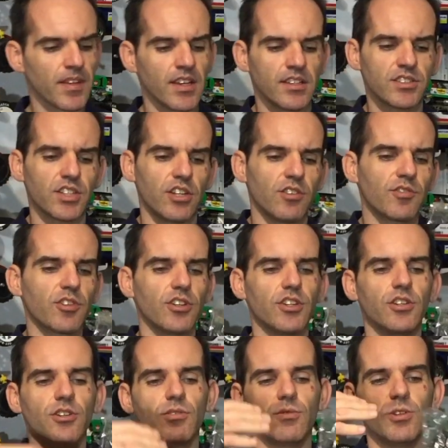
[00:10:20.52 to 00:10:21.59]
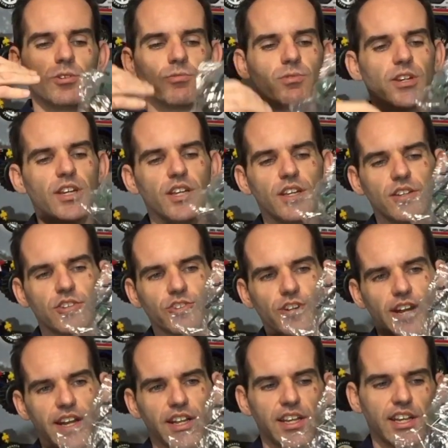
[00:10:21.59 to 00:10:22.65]
So you've got your rear
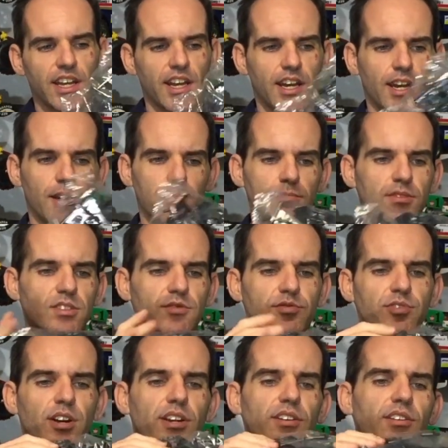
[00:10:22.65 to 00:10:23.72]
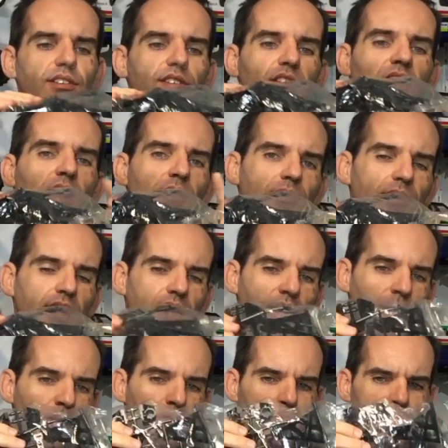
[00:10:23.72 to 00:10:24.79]
trailing arms, front lower
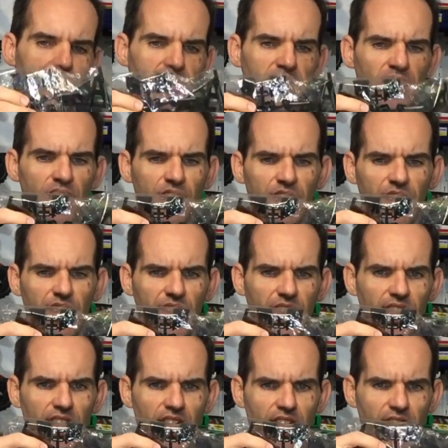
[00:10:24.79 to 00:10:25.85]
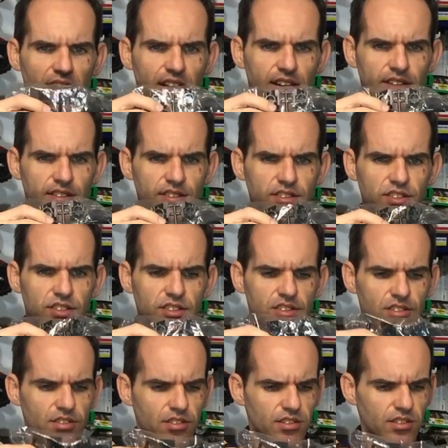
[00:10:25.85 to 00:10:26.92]
arms, and
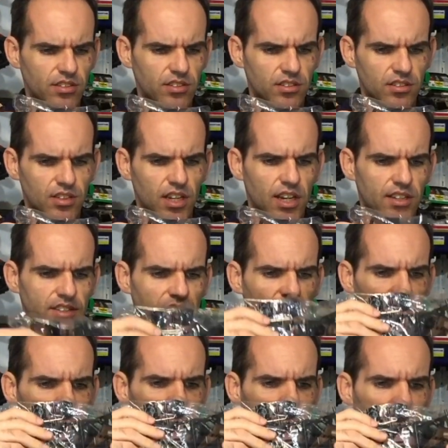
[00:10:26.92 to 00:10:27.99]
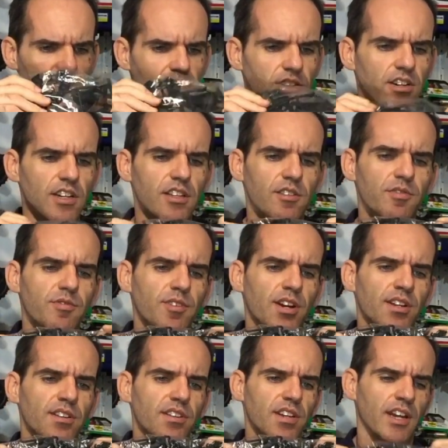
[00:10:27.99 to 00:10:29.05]
yeah, so that's what's and the
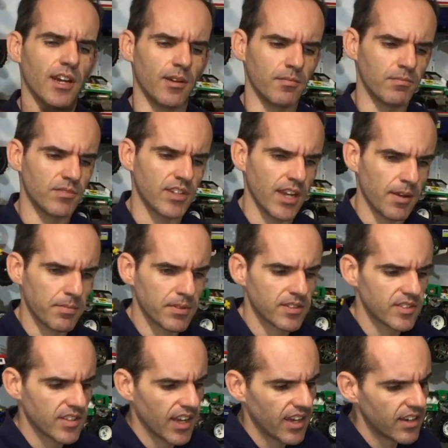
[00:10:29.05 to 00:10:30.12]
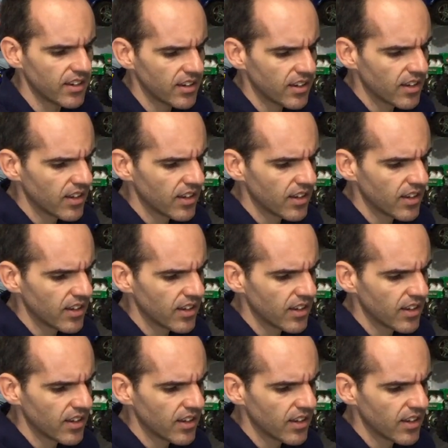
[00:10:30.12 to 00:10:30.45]
front damper stay.